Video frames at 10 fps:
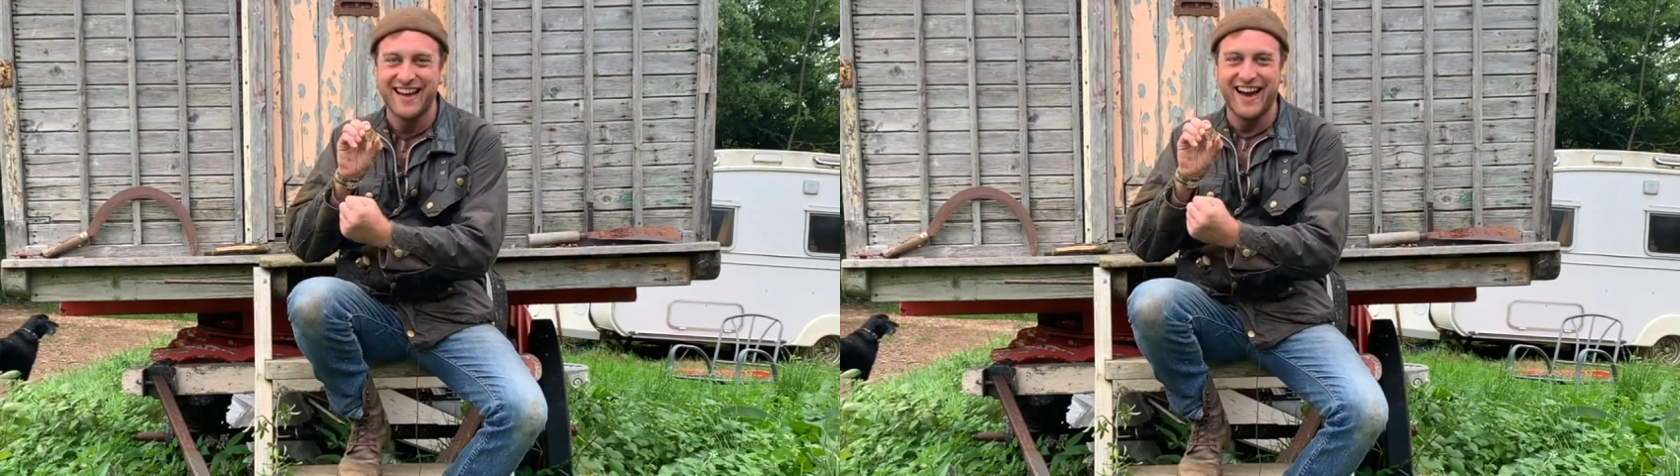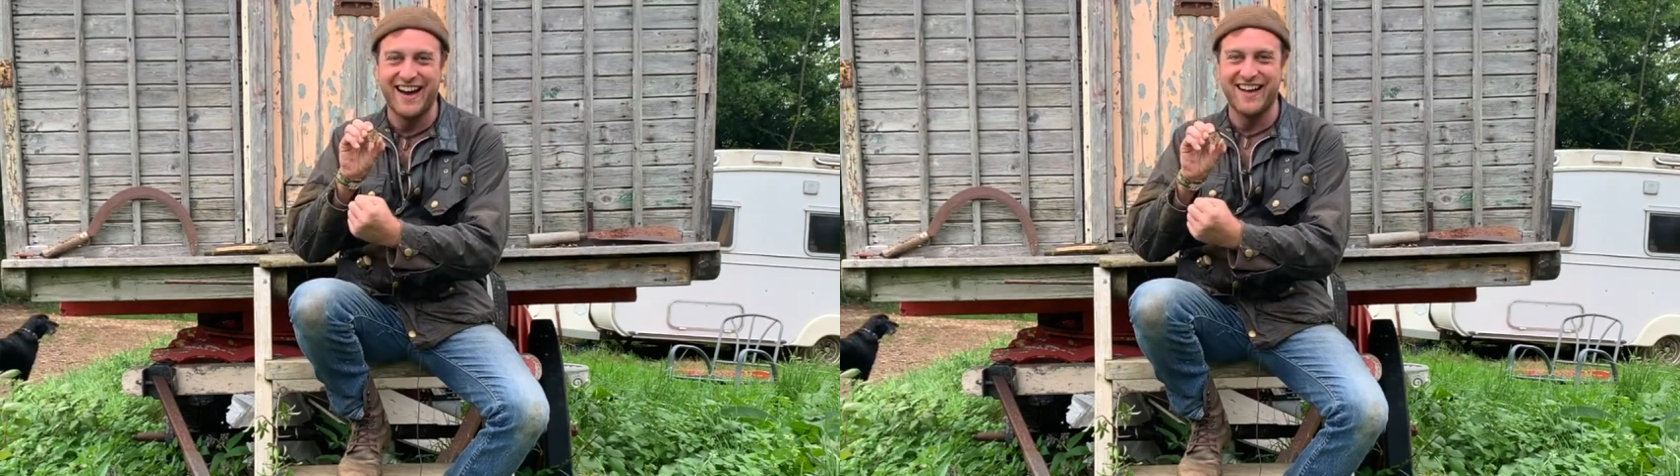
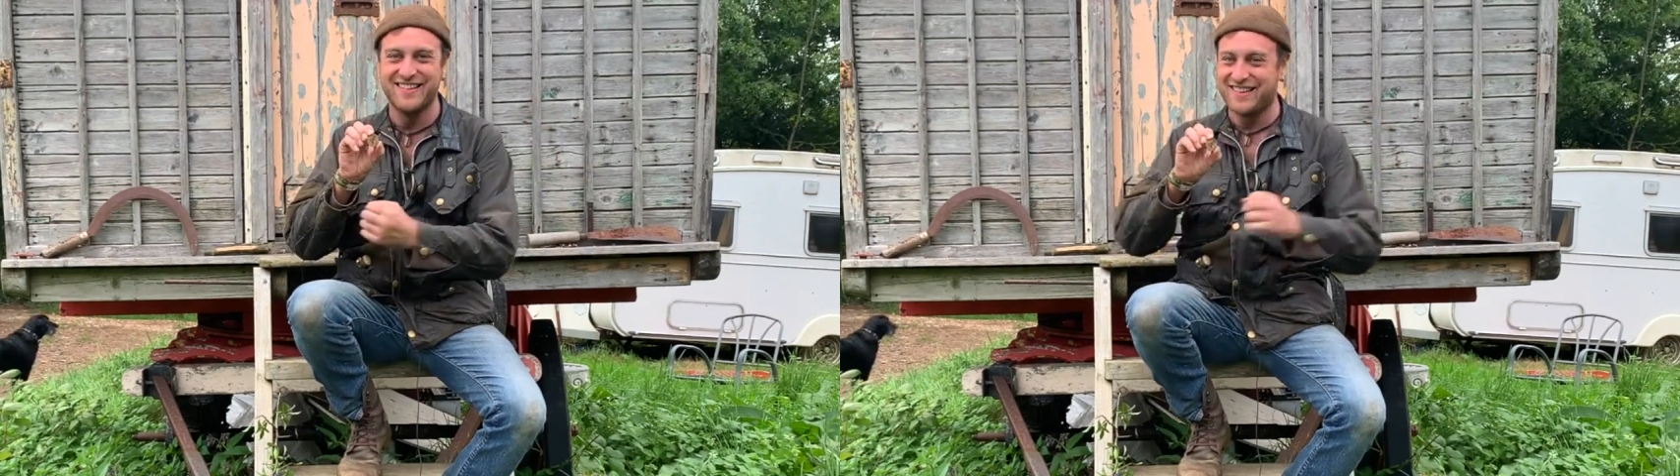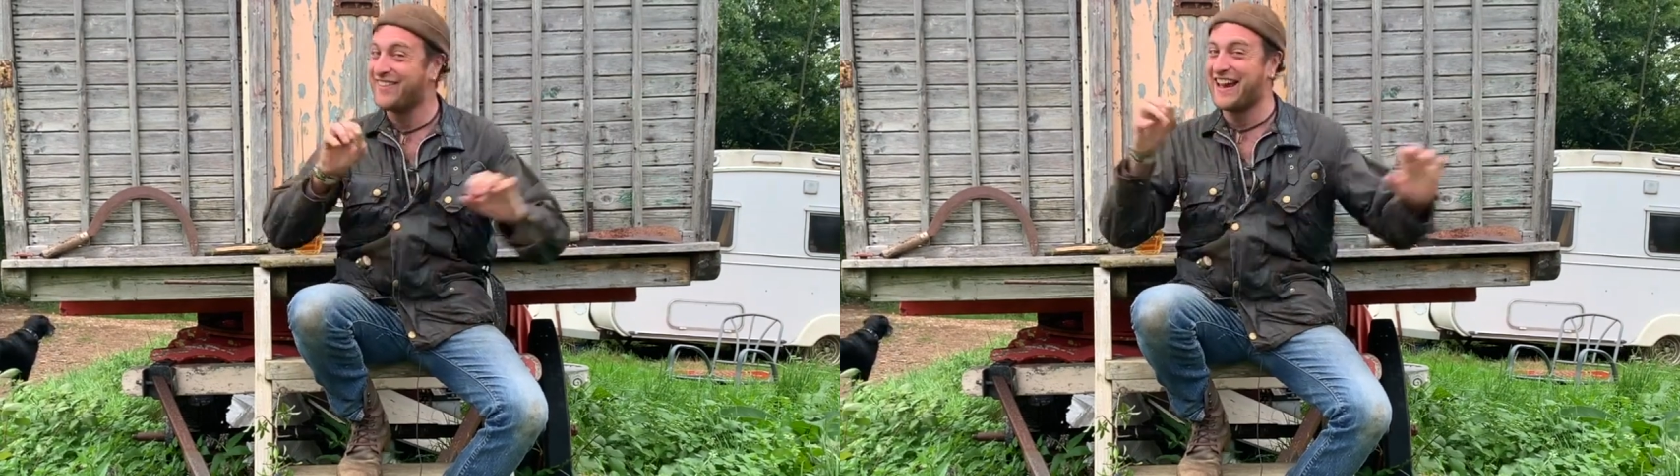
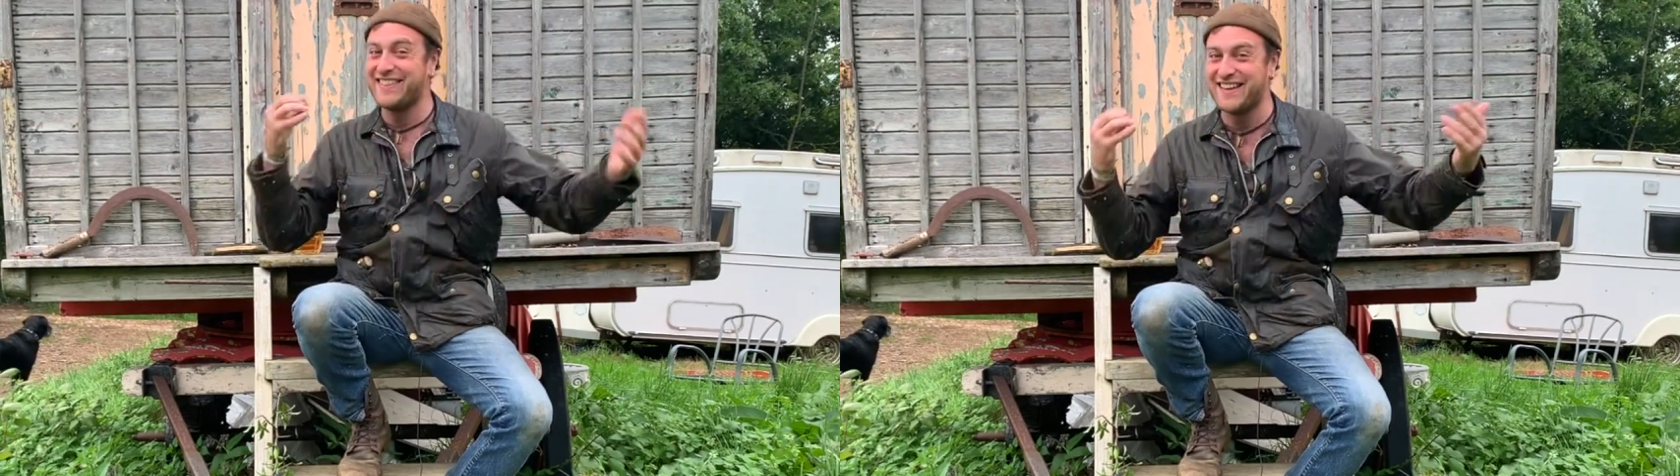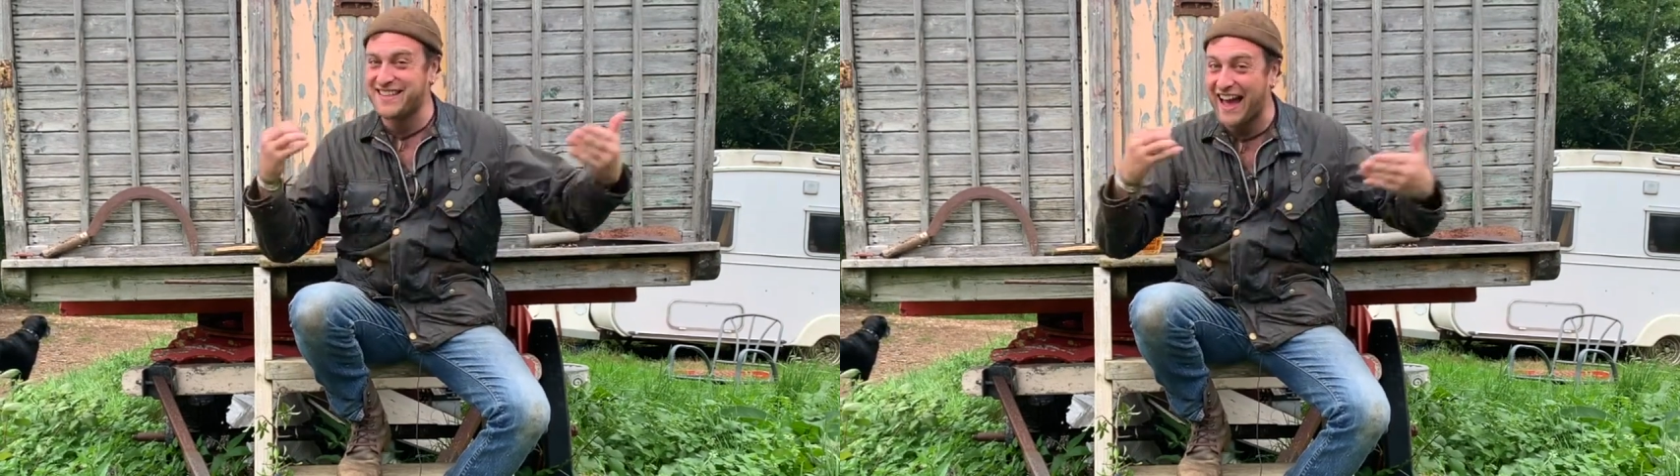So again,
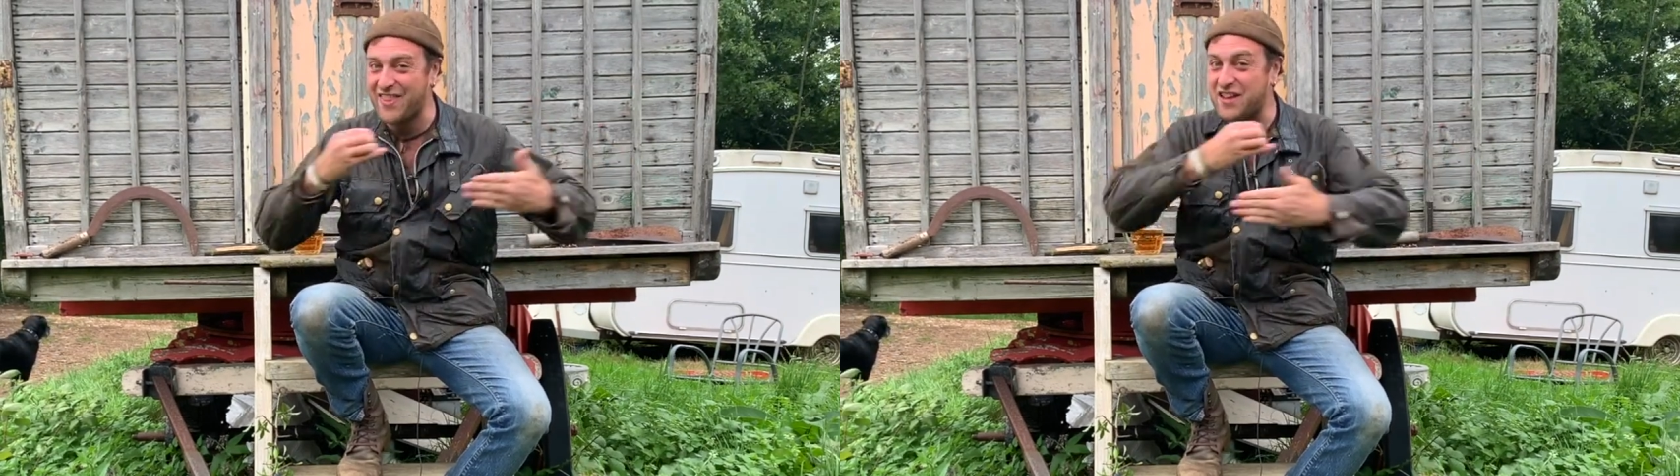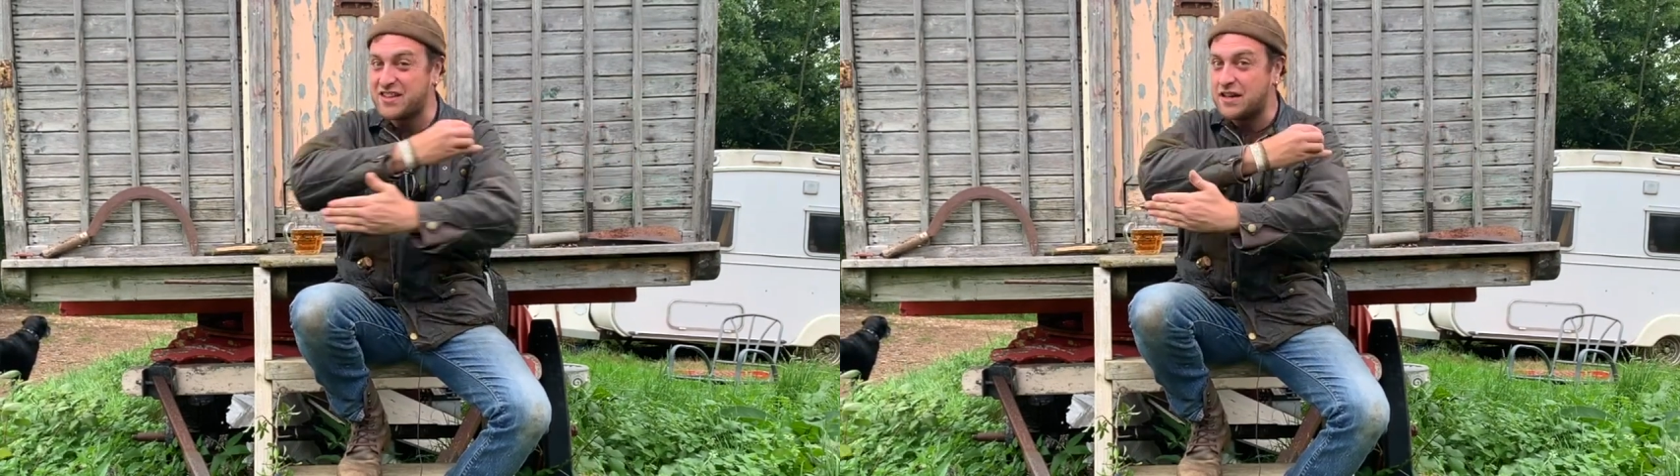there's
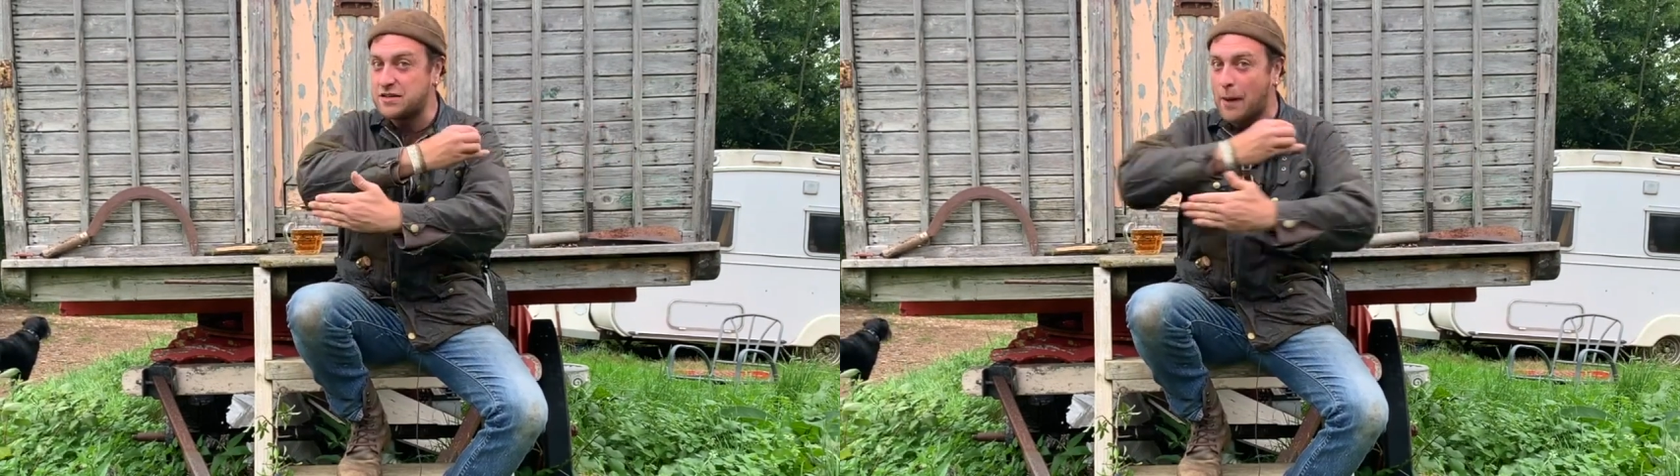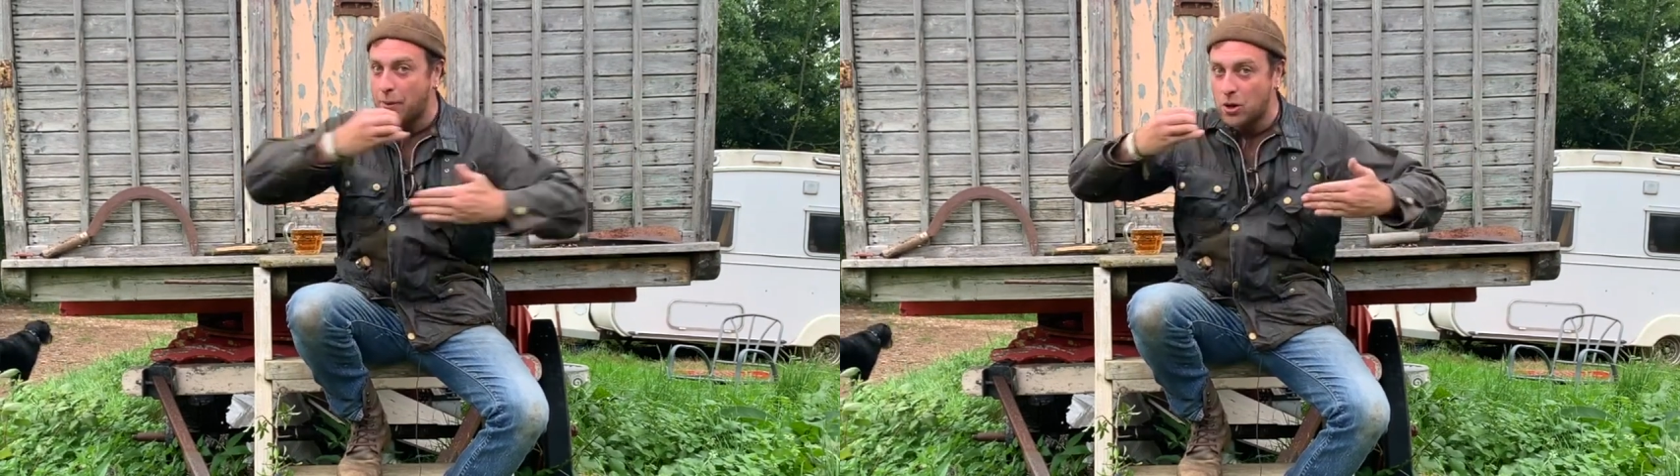that
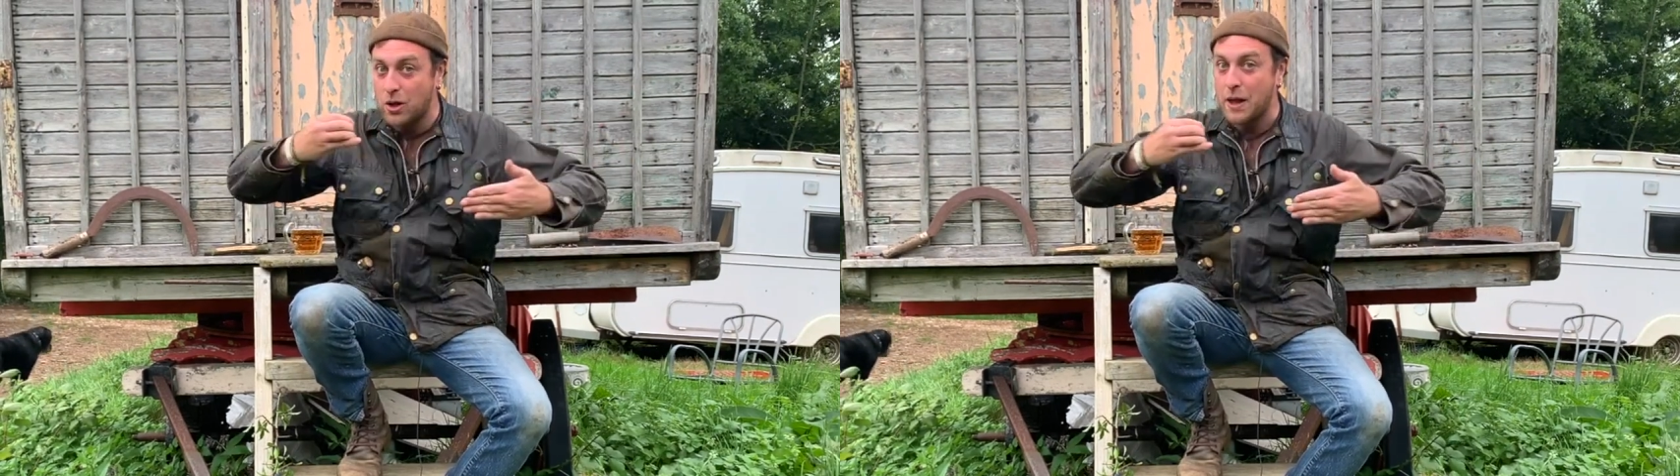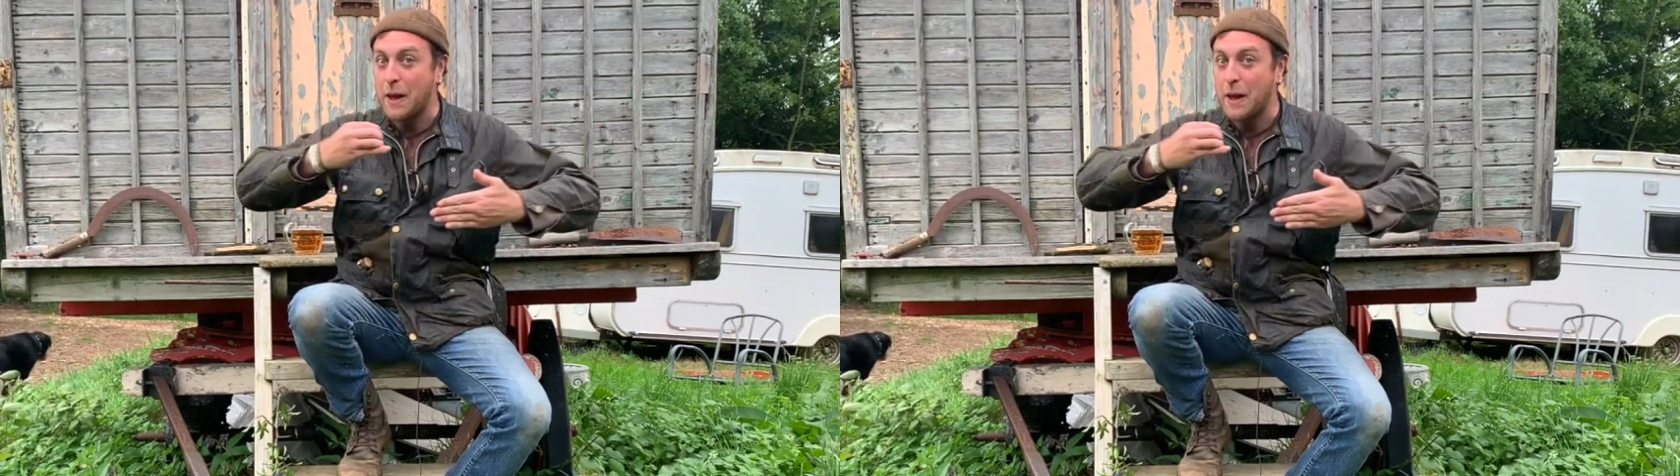double